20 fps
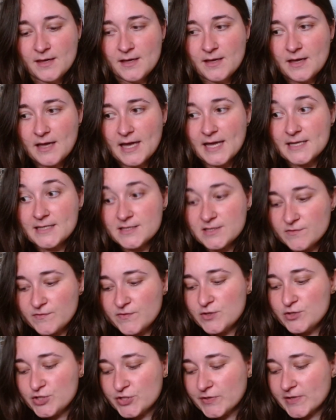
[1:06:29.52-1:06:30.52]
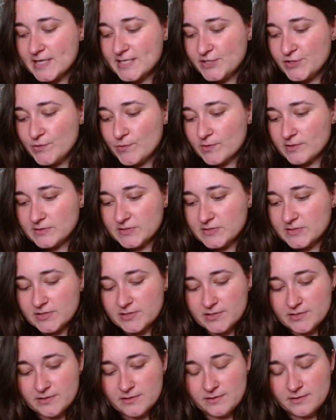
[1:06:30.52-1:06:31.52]
And in the future, I do want
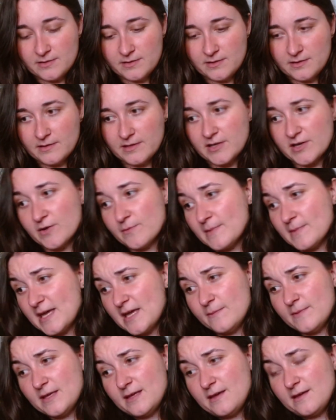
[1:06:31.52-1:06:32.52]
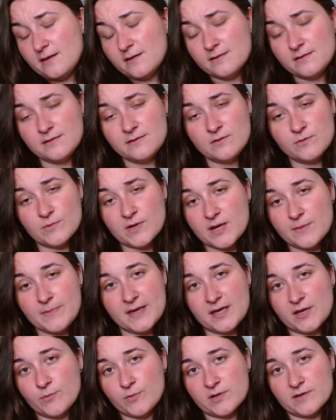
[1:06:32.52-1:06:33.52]
to, you know, maybe when I
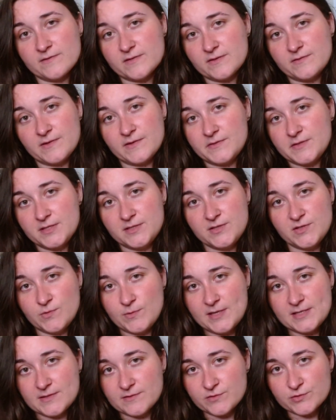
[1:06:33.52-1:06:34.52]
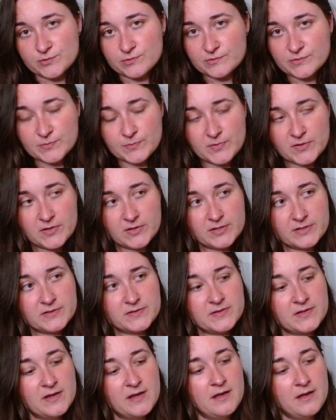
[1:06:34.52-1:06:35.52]
pick one of the 52 Weeks of Shawls
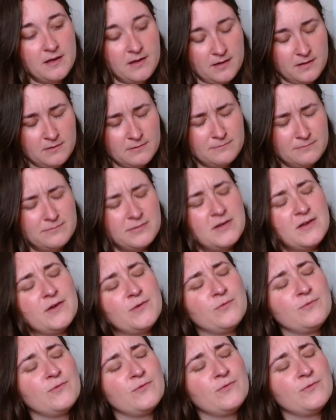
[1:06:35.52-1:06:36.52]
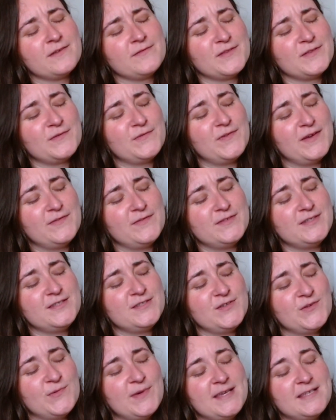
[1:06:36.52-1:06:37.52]
books, one of the
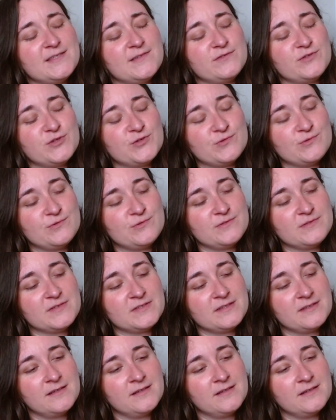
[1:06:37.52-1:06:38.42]
52 Weeks of Shawls,